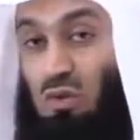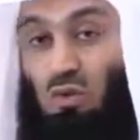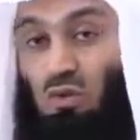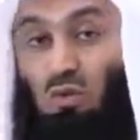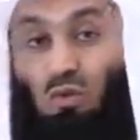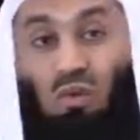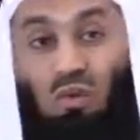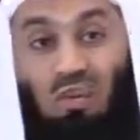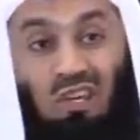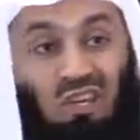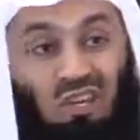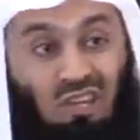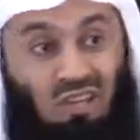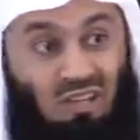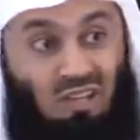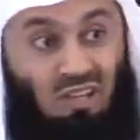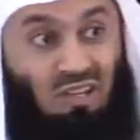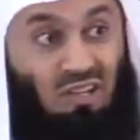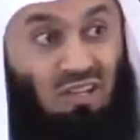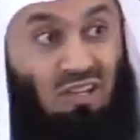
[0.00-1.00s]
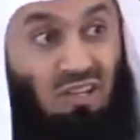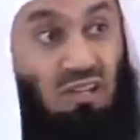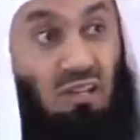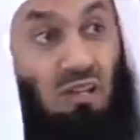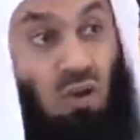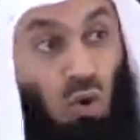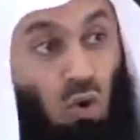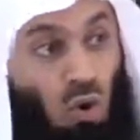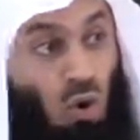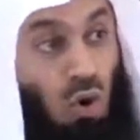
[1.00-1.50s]
Do you hear
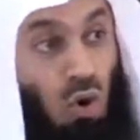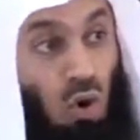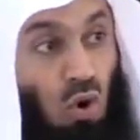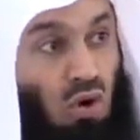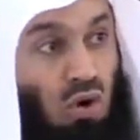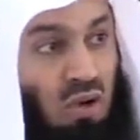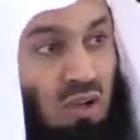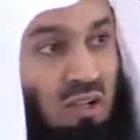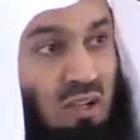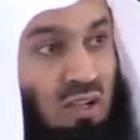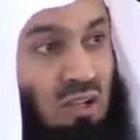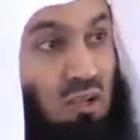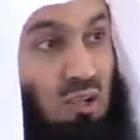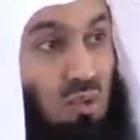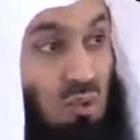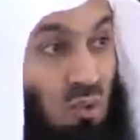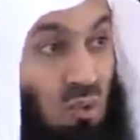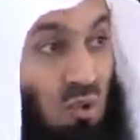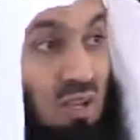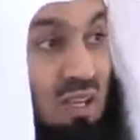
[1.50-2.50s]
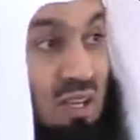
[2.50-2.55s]
the call? Do you